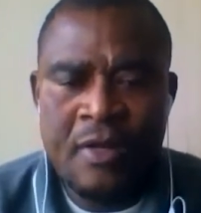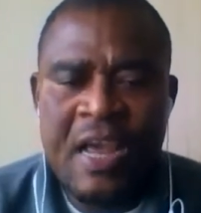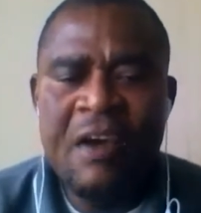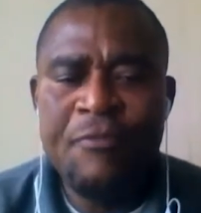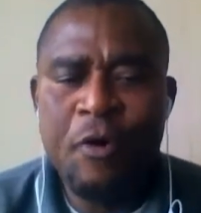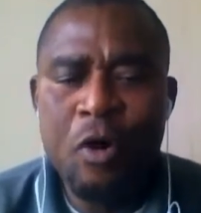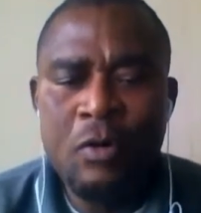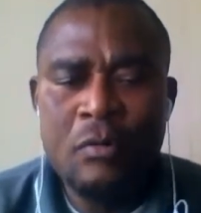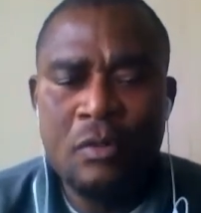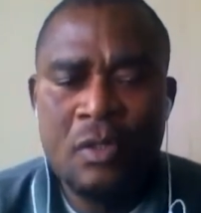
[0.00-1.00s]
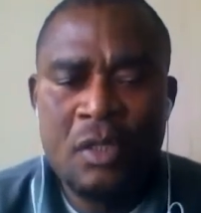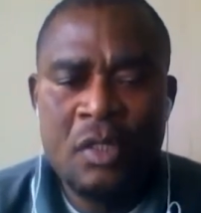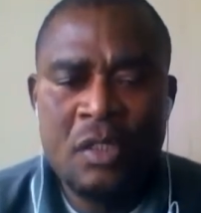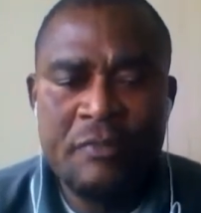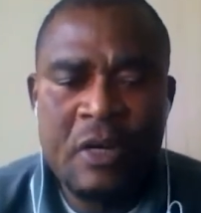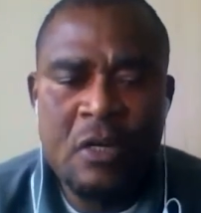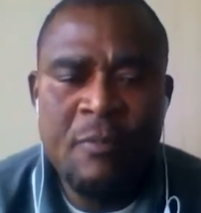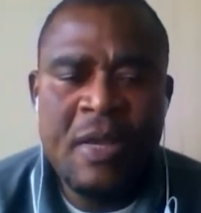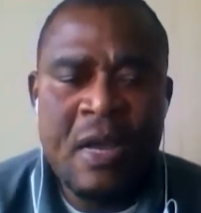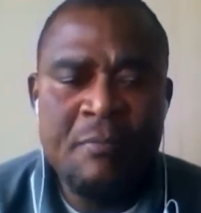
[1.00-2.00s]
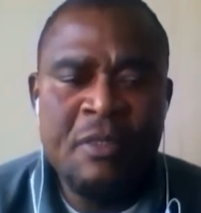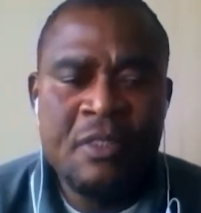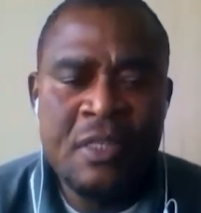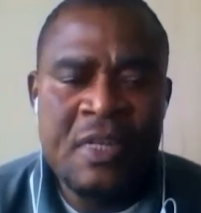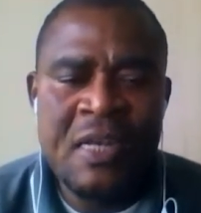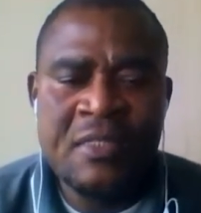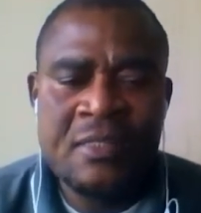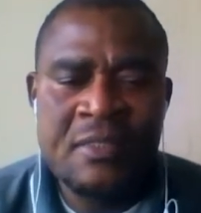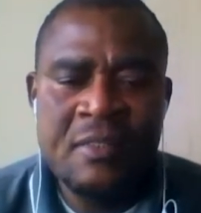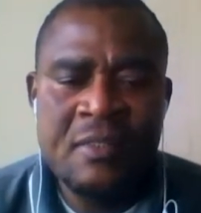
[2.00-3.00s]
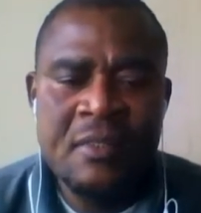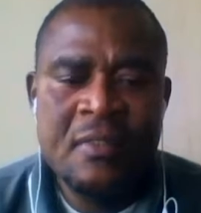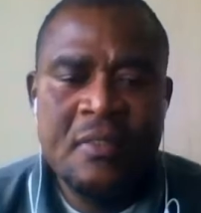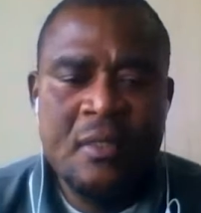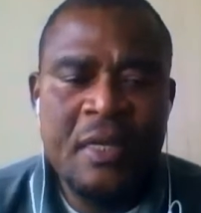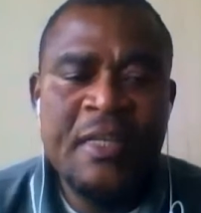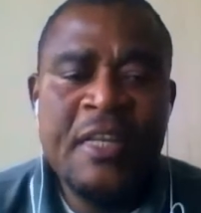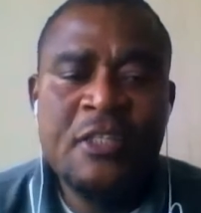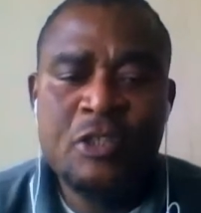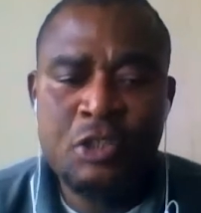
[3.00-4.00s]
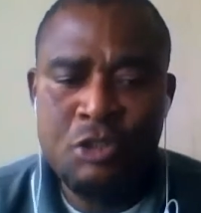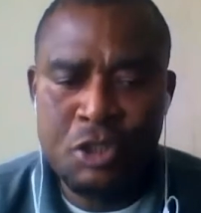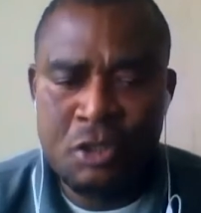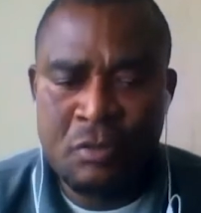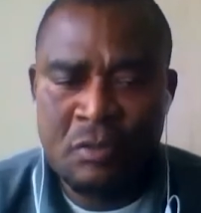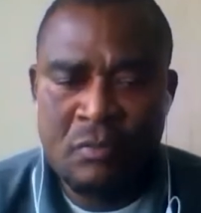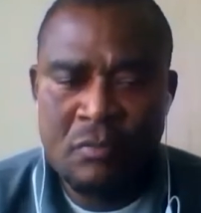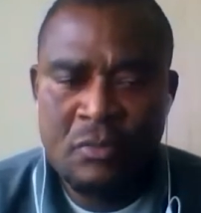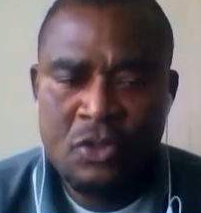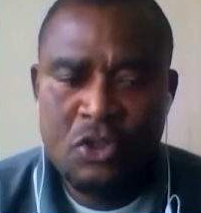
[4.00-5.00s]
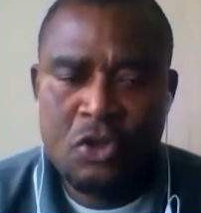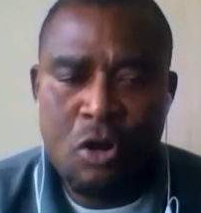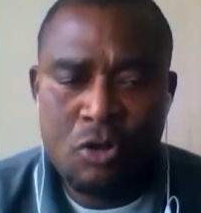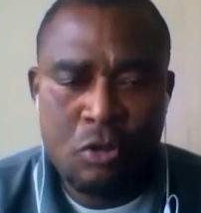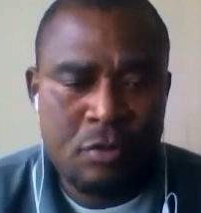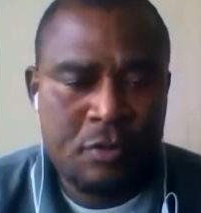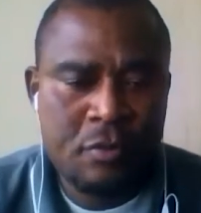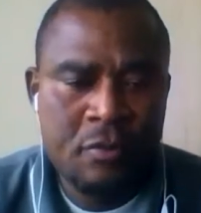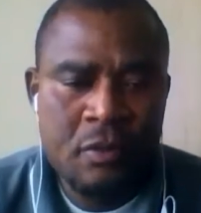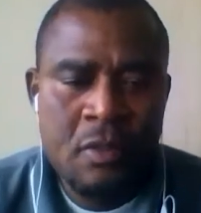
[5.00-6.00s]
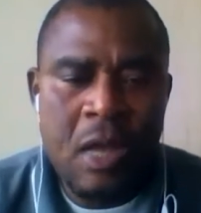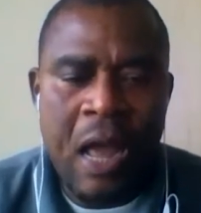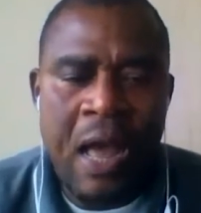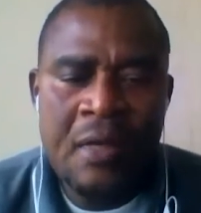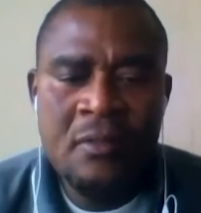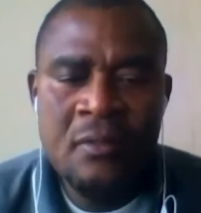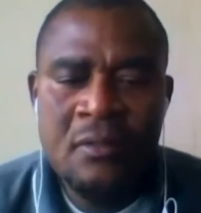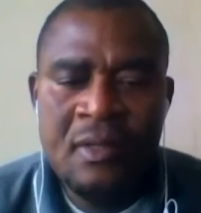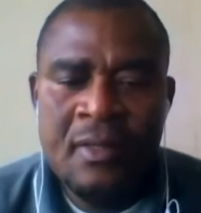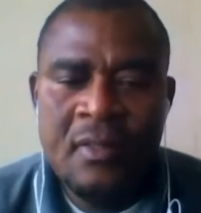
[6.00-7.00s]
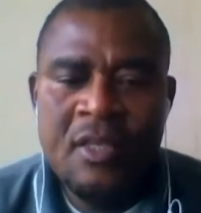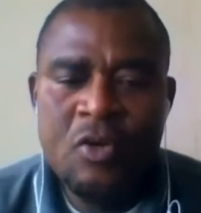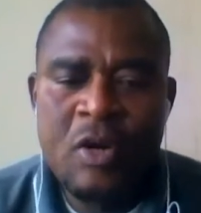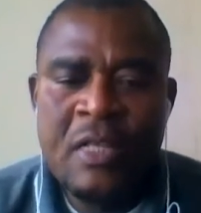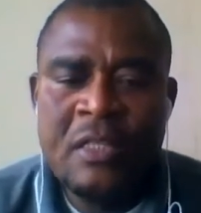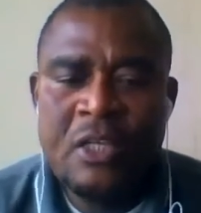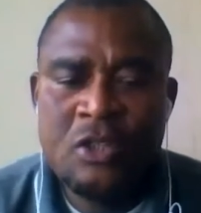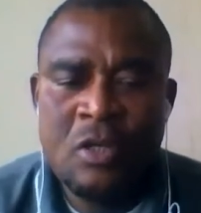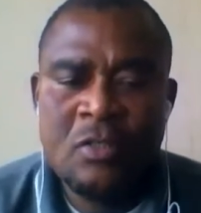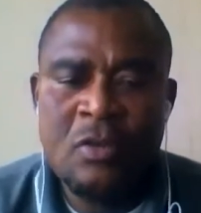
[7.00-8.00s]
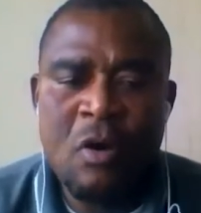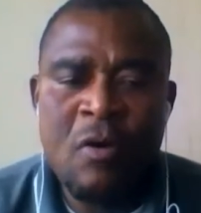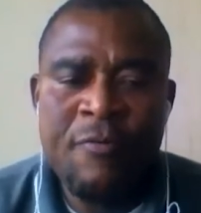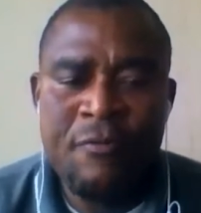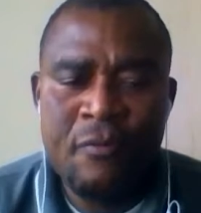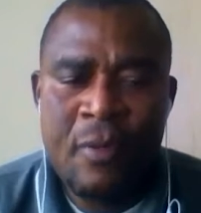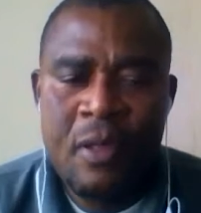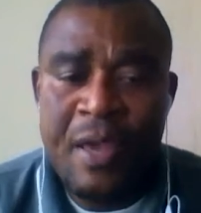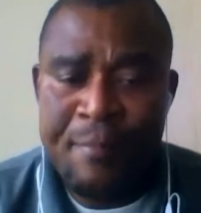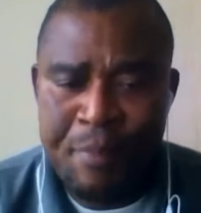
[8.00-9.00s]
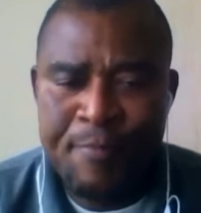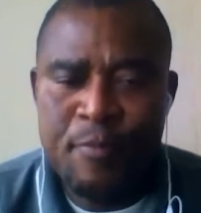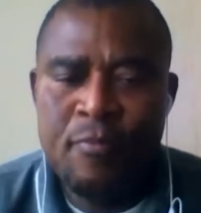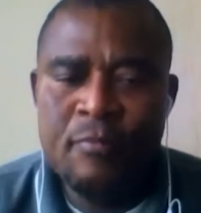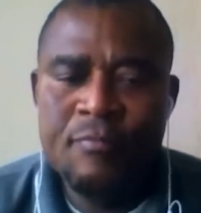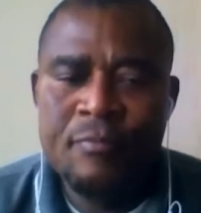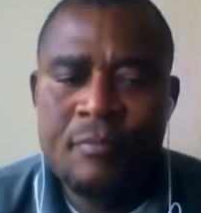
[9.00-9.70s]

Therefore, development can be seen as in institutions, structures, and the orientations of a people.